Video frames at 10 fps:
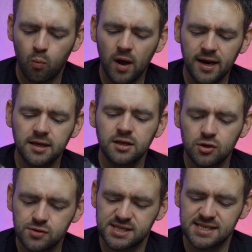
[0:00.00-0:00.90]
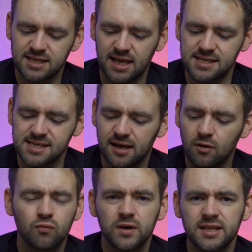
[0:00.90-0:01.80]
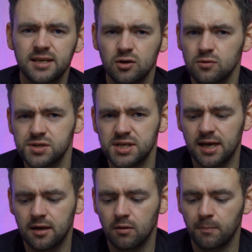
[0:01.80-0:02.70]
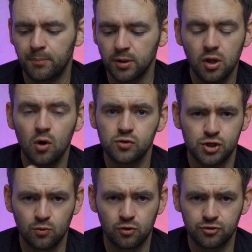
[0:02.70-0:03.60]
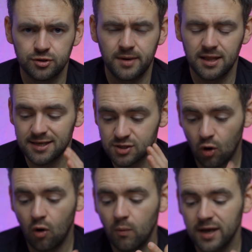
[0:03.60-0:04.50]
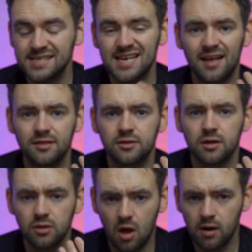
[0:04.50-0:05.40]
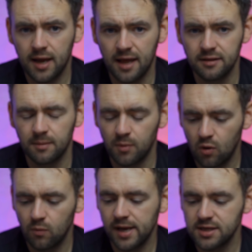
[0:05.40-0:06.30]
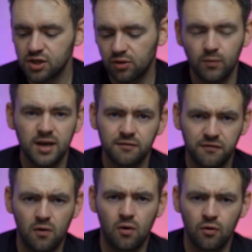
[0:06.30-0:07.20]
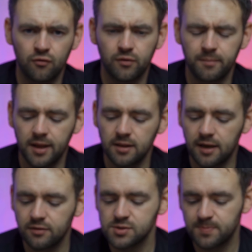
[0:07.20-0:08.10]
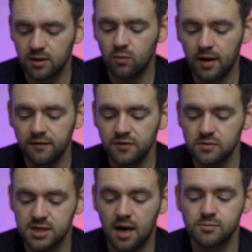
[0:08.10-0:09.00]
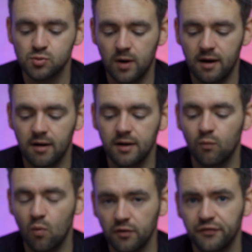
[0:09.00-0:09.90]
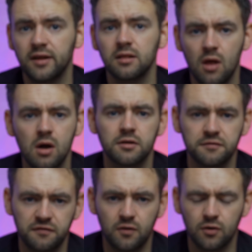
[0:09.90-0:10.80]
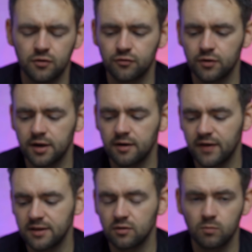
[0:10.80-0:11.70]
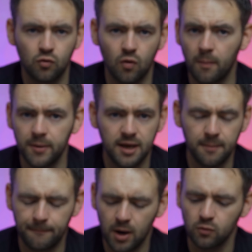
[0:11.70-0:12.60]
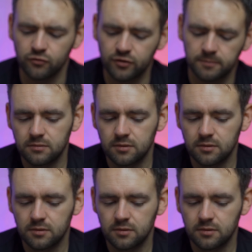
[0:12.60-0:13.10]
when I use this lens, I don't really use it below 200mm. It's always at the long end. I'm always 3 and 400mm. And there's been quite a few times where I'd wanted longer than 400 and I've ended up cropping it in post.